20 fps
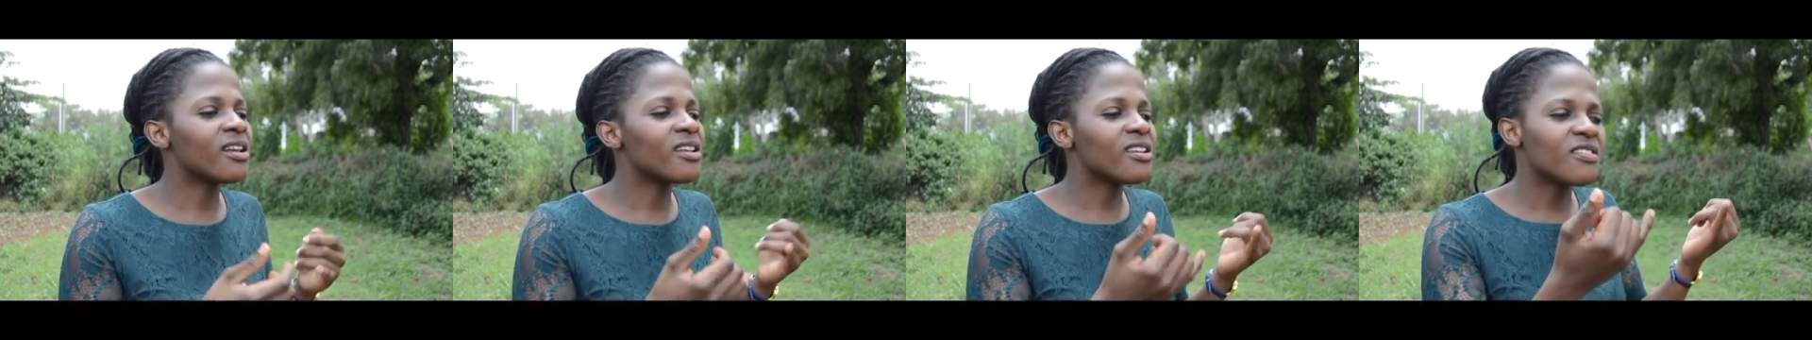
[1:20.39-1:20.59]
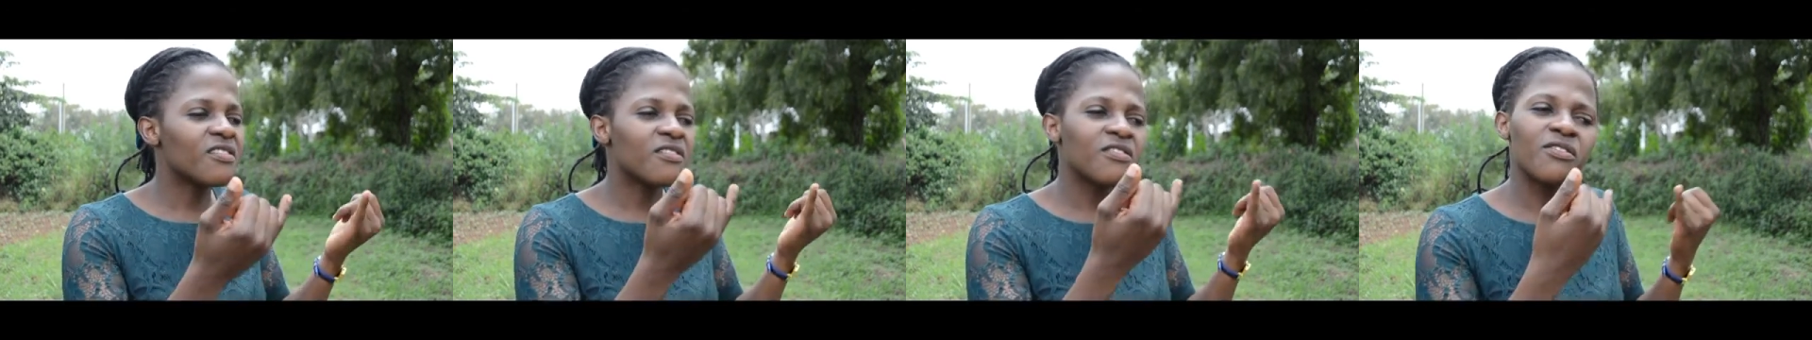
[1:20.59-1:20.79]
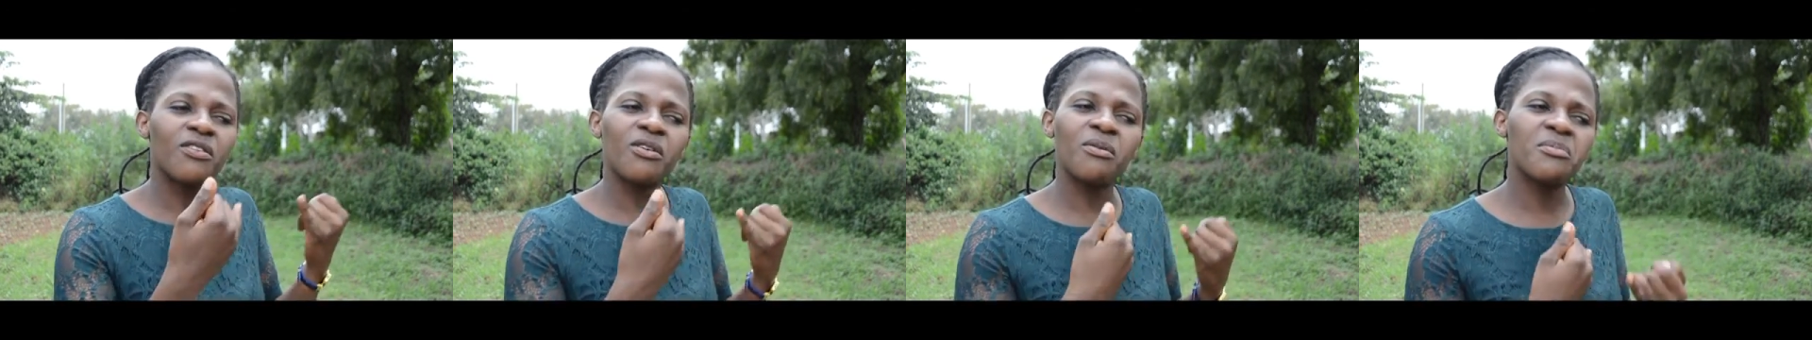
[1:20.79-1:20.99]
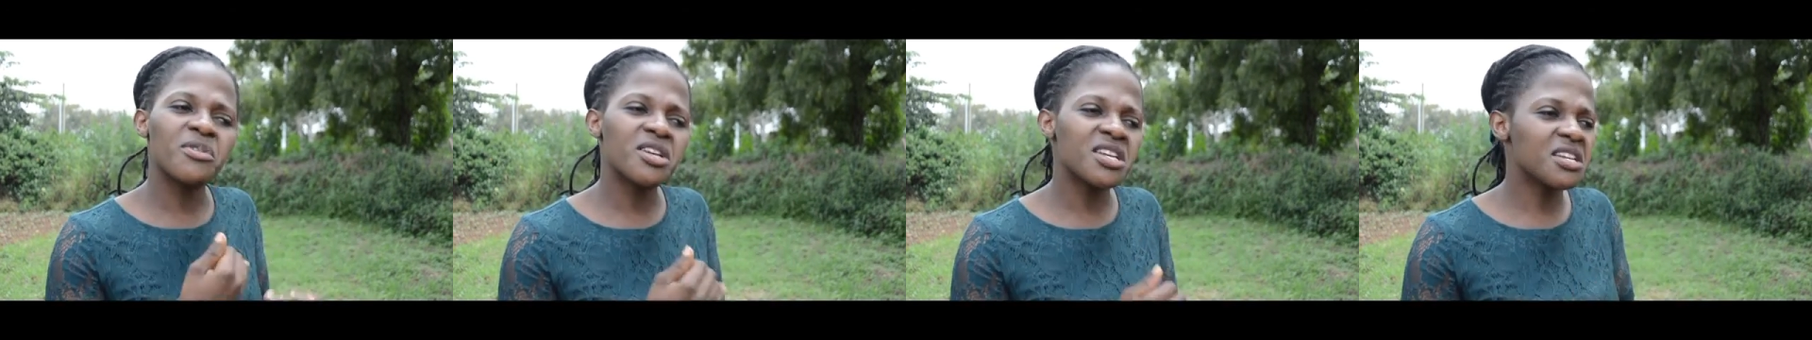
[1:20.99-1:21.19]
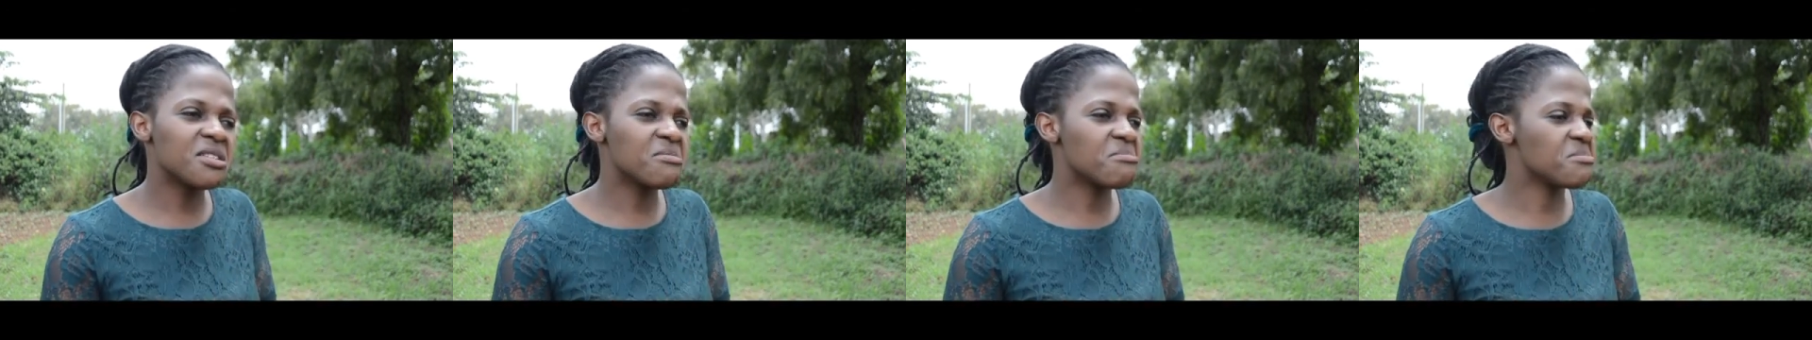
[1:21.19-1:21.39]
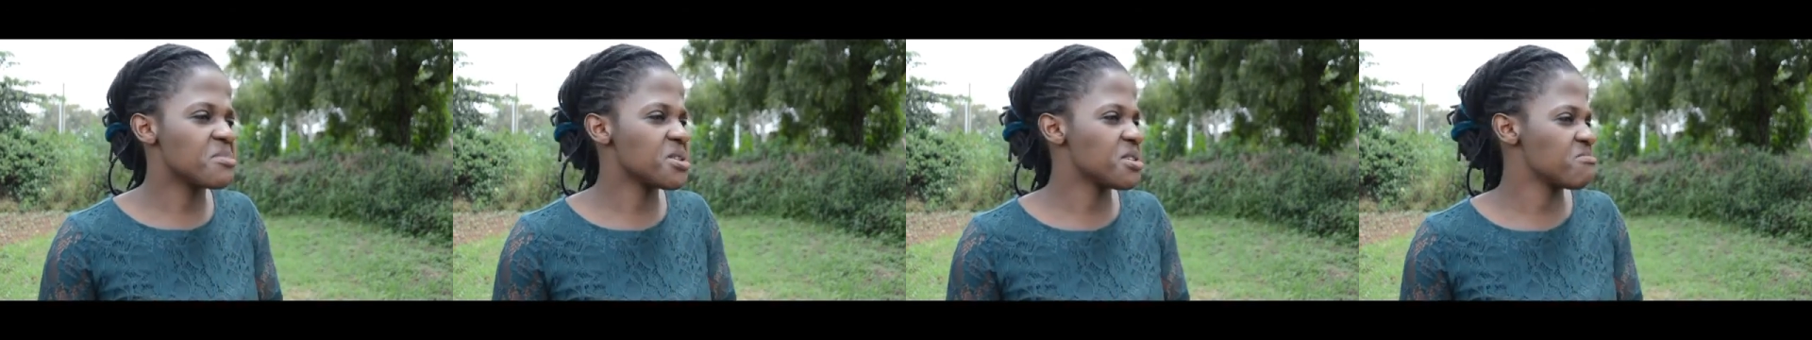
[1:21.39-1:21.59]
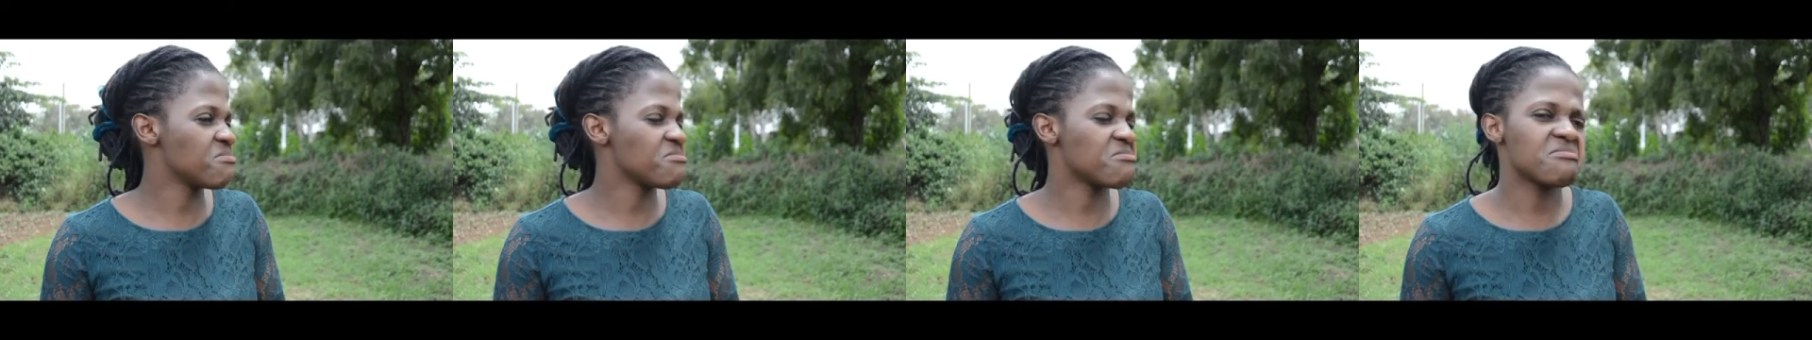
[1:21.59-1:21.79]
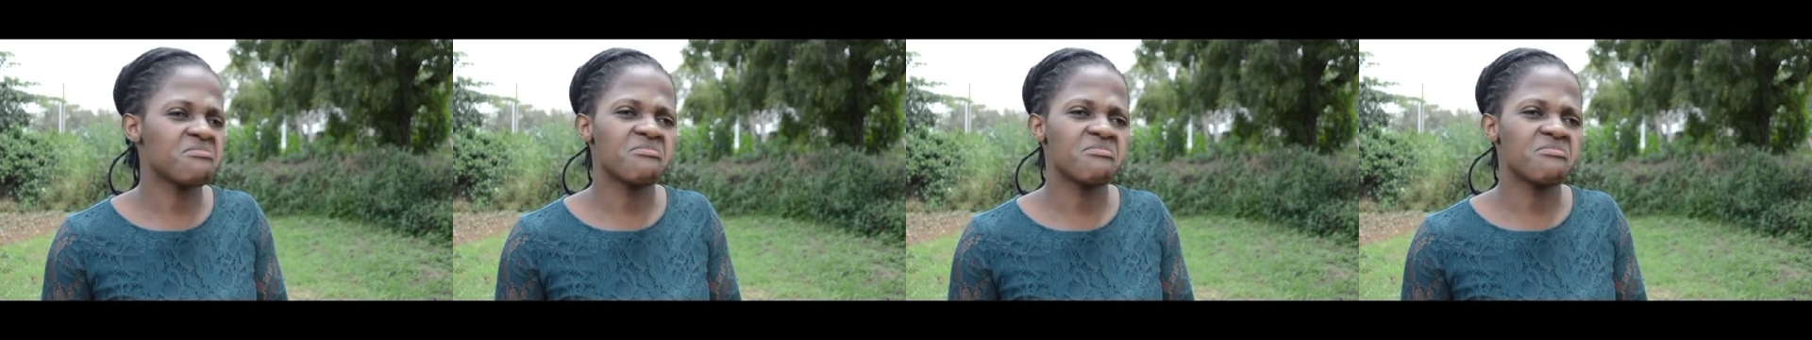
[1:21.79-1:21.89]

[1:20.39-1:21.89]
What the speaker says: requirements